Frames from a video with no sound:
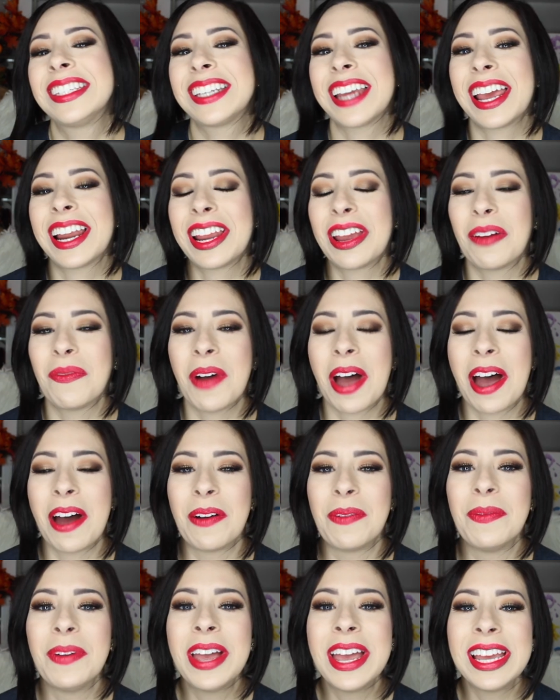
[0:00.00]
stadium
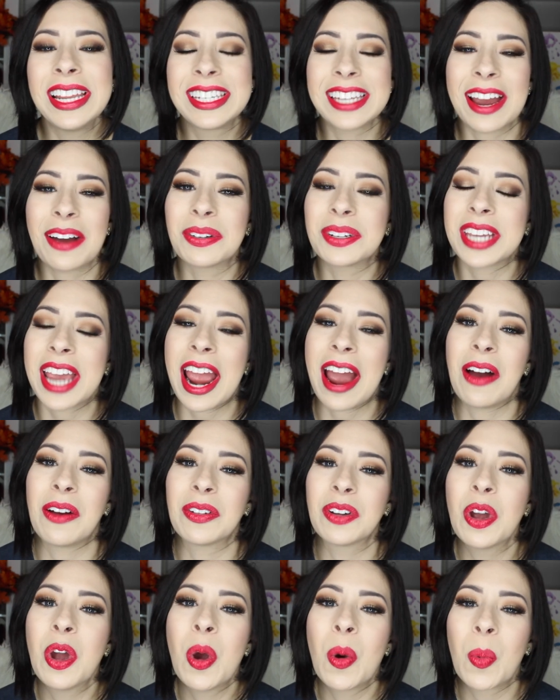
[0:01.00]
um,
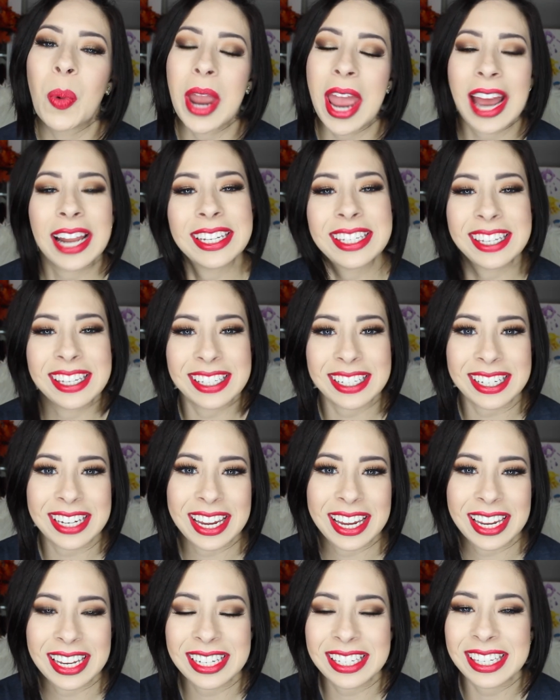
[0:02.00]
downtown. We had season
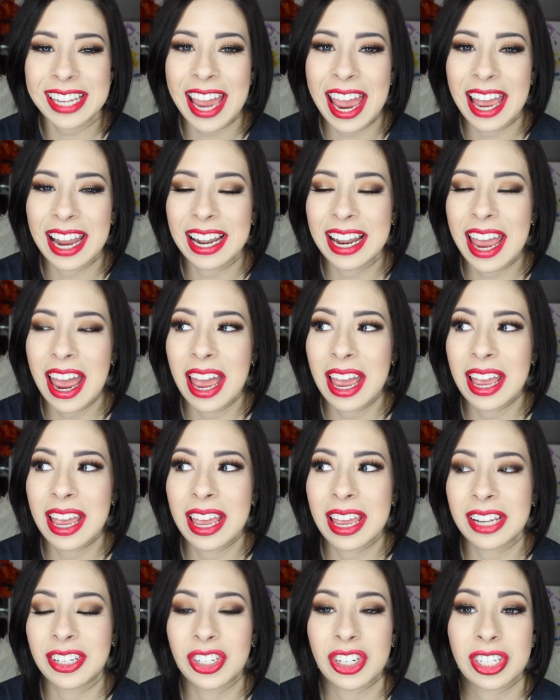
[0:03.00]
tickets and
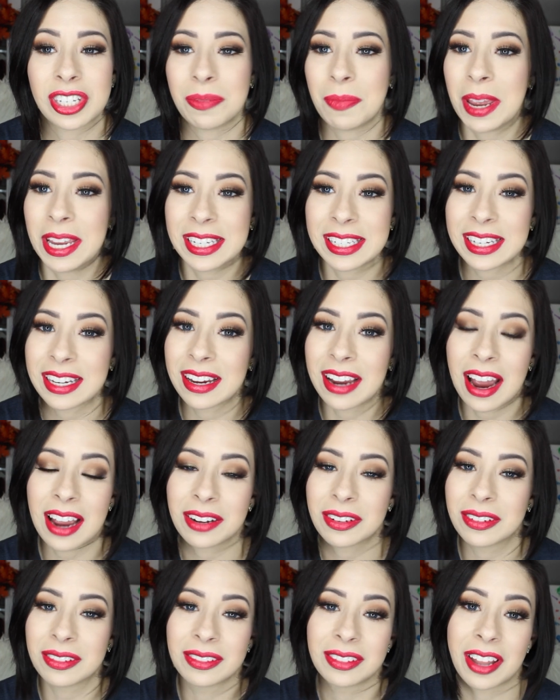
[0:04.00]
it's just amazing.
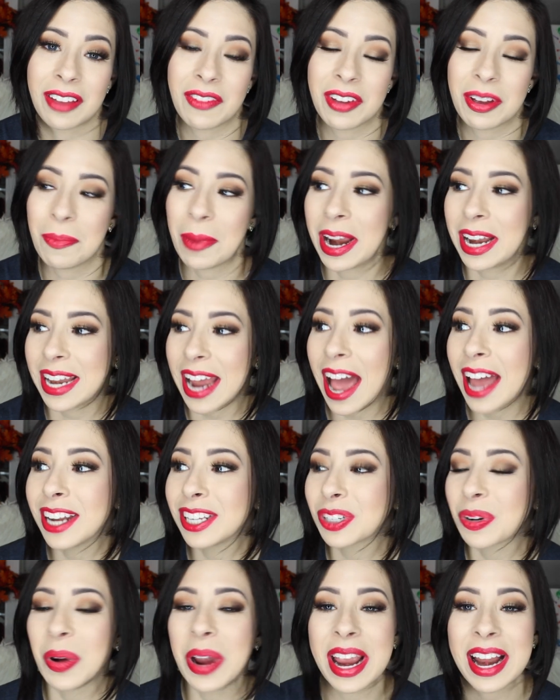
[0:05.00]
I love it. My dad
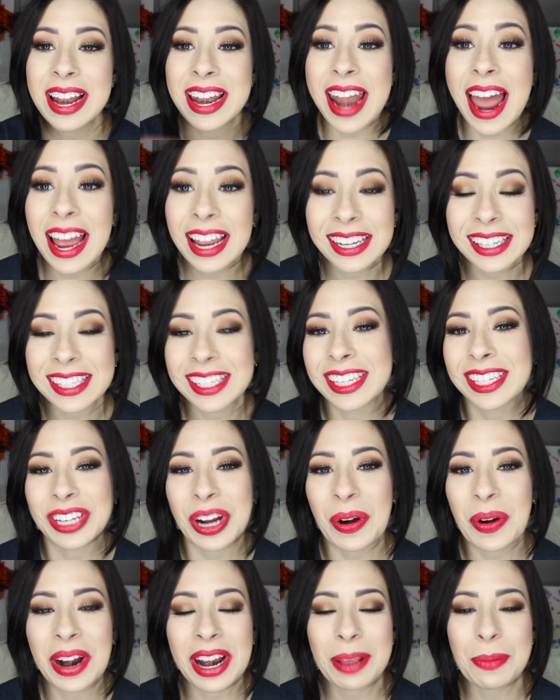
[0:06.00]
is going nuts. He's
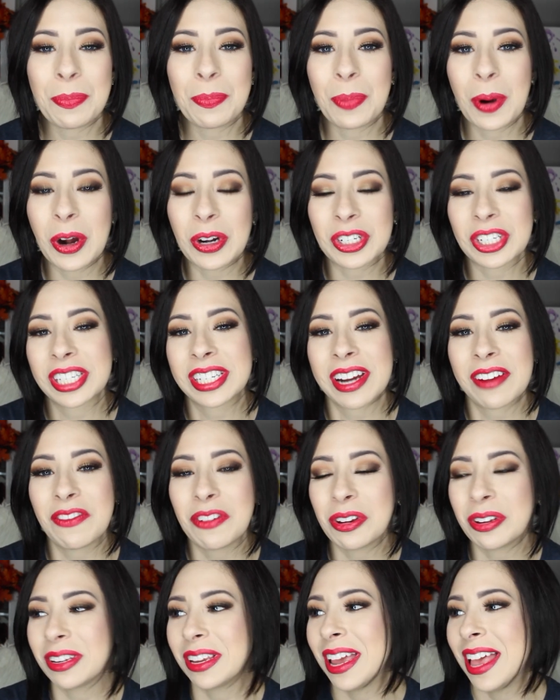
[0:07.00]
already purchased
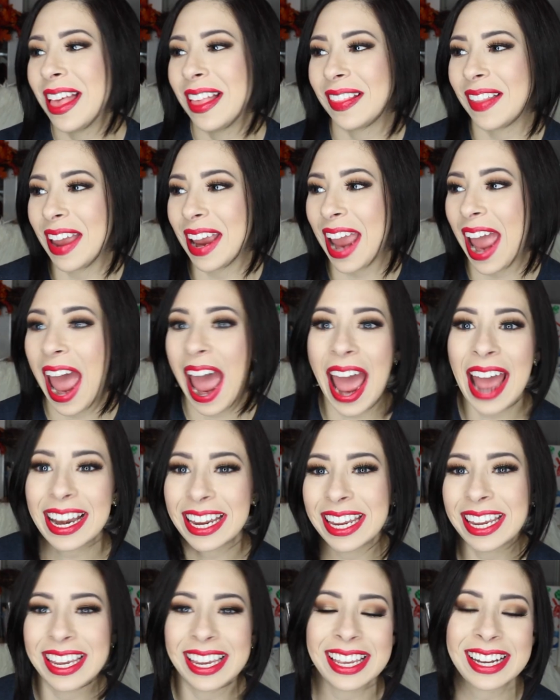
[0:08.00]
every like hat
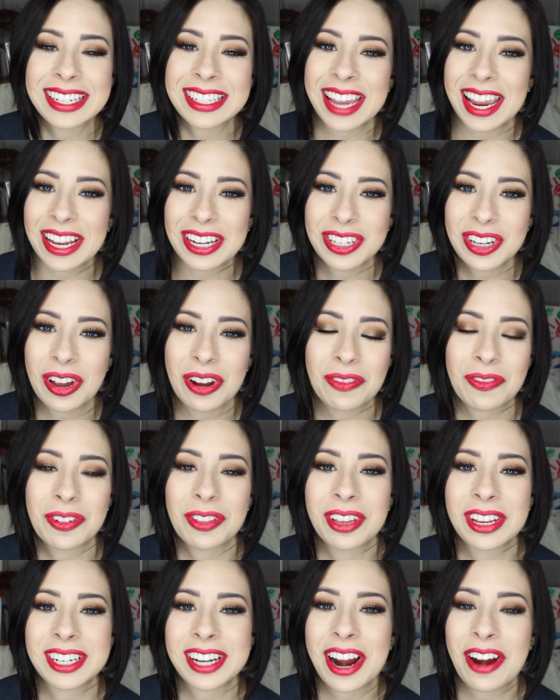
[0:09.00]
he can get his hands on
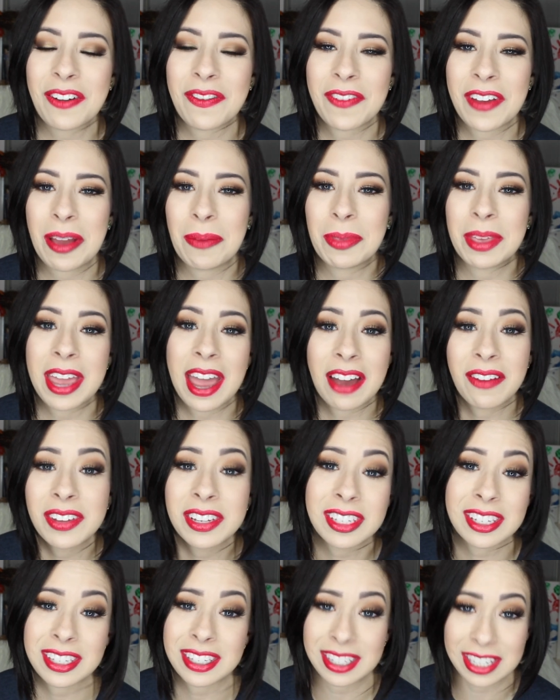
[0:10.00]
for the entire family.
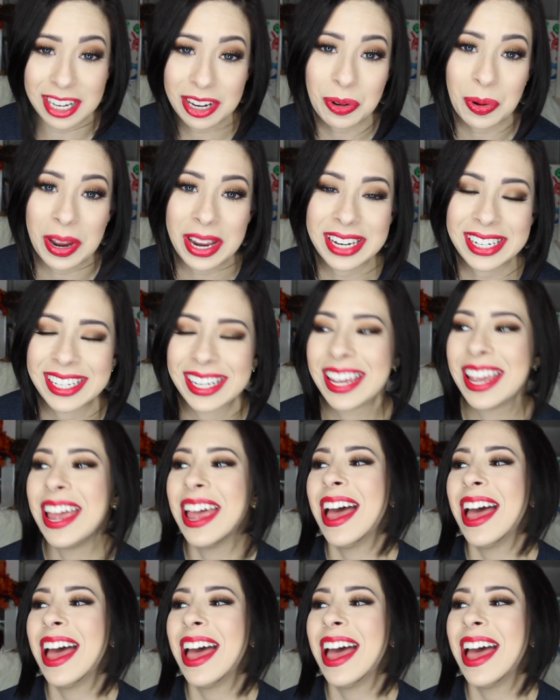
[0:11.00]
Eva's is sequined.